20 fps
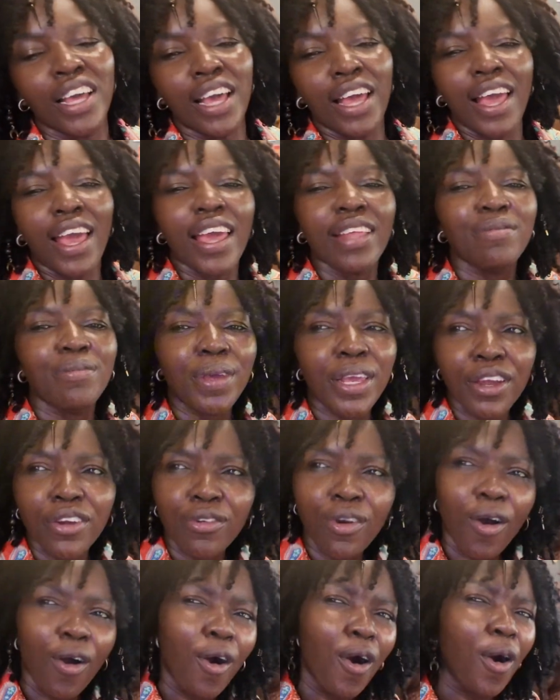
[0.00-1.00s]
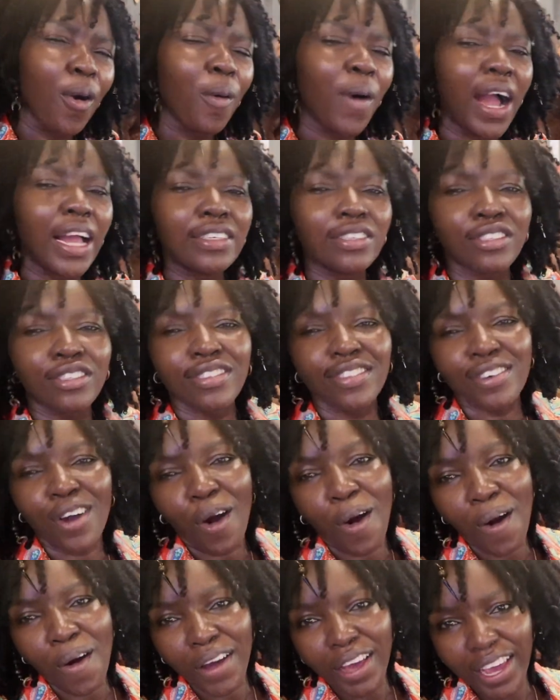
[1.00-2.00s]
In a mirror I
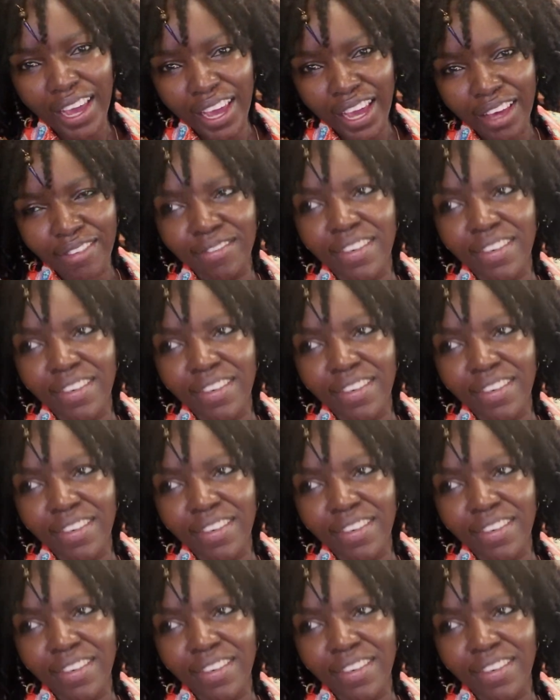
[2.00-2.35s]
saw it,